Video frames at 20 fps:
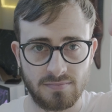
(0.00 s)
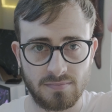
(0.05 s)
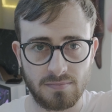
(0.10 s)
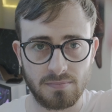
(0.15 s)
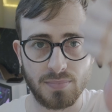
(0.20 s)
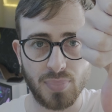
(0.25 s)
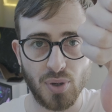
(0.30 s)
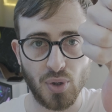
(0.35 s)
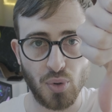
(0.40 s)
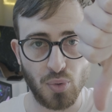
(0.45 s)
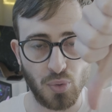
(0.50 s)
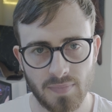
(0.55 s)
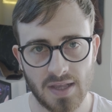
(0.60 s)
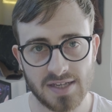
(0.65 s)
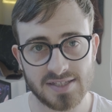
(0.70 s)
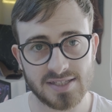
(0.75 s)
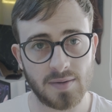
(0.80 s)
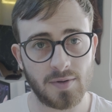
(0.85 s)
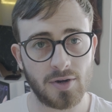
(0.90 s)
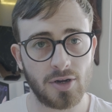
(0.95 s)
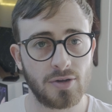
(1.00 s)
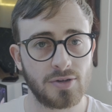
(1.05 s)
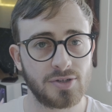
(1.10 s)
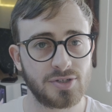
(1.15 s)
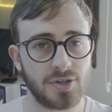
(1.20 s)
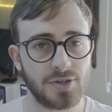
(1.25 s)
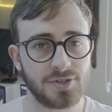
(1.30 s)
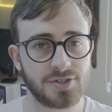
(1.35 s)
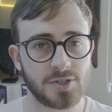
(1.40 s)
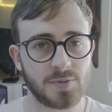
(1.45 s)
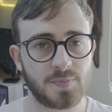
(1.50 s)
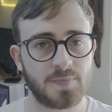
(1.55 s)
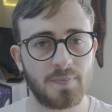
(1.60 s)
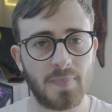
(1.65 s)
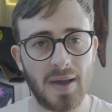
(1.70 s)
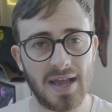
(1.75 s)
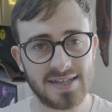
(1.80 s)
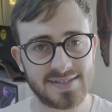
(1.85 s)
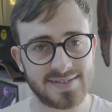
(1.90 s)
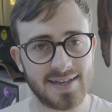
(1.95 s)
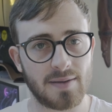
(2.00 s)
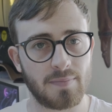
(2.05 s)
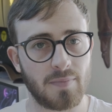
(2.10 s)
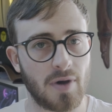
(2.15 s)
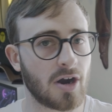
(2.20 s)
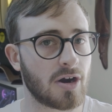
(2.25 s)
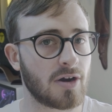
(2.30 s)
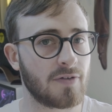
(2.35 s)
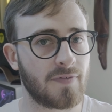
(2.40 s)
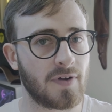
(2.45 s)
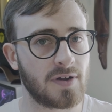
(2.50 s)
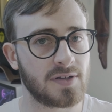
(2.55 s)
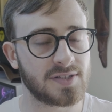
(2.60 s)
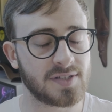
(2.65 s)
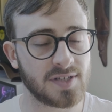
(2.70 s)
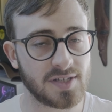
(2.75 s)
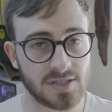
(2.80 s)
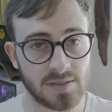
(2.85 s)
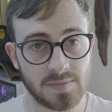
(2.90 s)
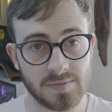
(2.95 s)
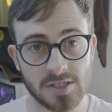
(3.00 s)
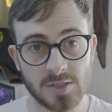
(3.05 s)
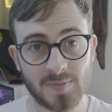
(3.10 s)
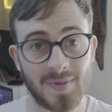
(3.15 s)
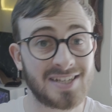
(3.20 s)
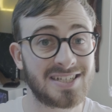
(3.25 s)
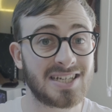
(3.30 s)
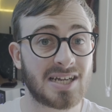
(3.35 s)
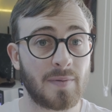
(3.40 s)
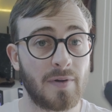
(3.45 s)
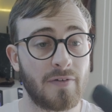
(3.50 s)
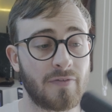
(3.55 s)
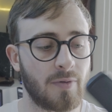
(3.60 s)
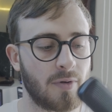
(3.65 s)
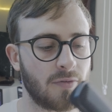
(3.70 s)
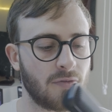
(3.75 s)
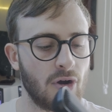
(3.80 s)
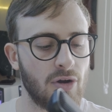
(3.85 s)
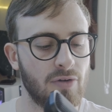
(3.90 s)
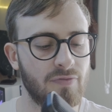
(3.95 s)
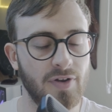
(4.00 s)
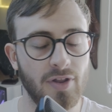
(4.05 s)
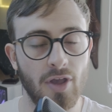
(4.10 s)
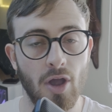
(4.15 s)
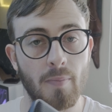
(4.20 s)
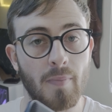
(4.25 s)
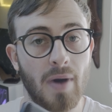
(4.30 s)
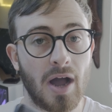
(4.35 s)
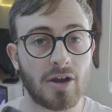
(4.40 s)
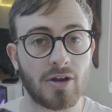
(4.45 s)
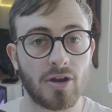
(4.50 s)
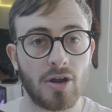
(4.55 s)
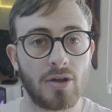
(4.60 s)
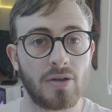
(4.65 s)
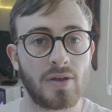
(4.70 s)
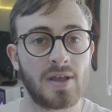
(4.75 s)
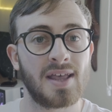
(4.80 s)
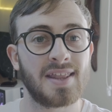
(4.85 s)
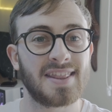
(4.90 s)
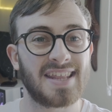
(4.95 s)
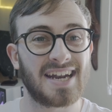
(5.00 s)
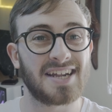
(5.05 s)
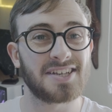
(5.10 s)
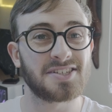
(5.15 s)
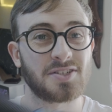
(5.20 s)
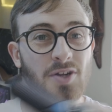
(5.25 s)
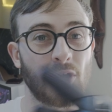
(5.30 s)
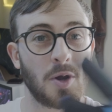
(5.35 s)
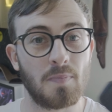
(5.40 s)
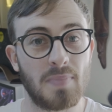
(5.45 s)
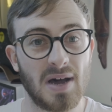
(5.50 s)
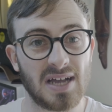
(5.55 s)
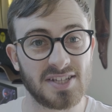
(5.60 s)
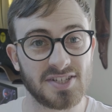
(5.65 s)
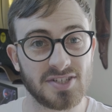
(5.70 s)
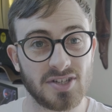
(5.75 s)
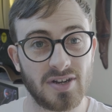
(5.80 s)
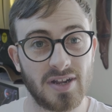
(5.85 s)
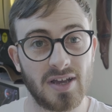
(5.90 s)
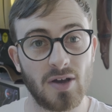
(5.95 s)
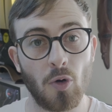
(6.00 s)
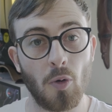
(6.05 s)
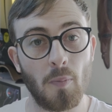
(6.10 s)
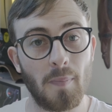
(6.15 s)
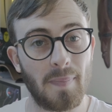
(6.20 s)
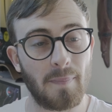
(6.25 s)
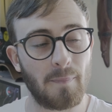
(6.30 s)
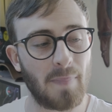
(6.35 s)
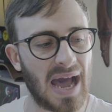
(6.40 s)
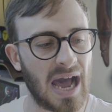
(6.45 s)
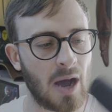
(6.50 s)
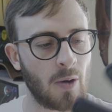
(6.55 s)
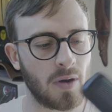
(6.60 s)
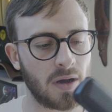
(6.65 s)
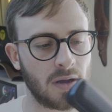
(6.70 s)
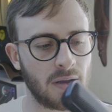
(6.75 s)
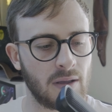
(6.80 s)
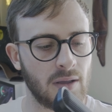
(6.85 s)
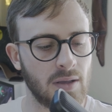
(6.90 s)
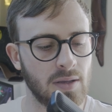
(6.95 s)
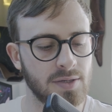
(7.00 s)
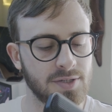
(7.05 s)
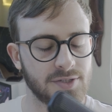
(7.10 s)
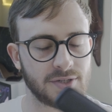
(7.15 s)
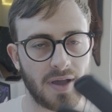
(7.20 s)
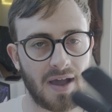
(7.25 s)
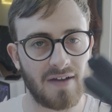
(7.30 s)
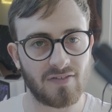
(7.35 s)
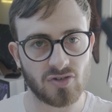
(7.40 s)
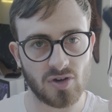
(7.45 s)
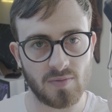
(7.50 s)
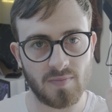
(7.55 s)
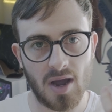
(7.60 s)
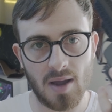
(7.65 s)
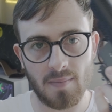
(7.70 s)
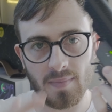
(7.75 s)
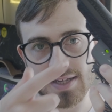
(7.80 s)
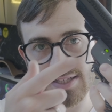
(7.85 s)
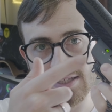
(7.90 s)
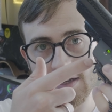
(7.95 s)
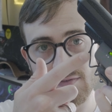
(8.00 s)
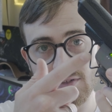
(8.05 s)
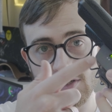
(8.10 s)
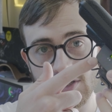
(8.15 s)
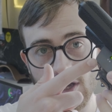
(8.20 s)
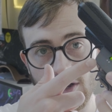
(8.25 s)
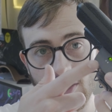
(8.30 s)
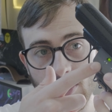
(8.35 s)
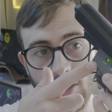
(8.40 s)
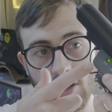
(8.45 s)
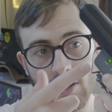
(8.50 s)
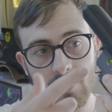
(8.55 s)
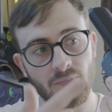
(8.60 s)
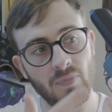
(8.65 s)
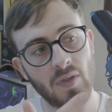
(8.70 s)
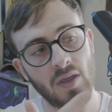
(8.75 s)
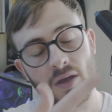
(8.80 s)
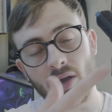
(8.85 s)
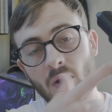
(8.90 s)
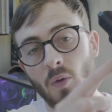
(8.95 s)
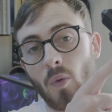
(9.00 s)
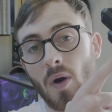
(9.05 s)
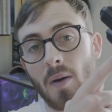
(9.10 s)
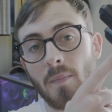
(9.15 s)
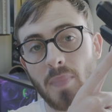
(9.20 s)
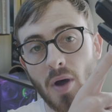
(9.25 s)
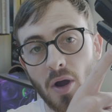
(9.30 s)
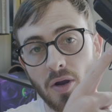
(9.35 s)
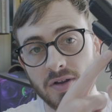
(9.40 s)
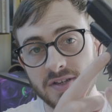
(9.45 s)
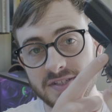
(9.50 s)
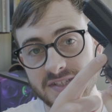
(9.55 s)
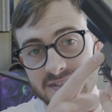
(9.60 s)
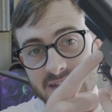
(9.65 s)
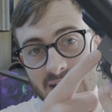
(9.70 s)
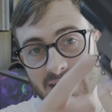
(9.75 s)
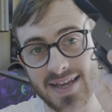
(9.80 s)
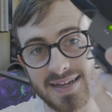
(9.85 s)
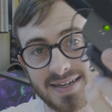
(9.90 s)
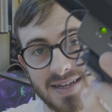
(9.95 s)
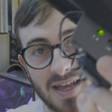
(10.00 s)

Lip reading: Boo. As someone who uses basic microphone systems, especially coming from a Rode Video Micro that has no buttons on it or power, so I have to remind myself to turn it on. One bonus is that it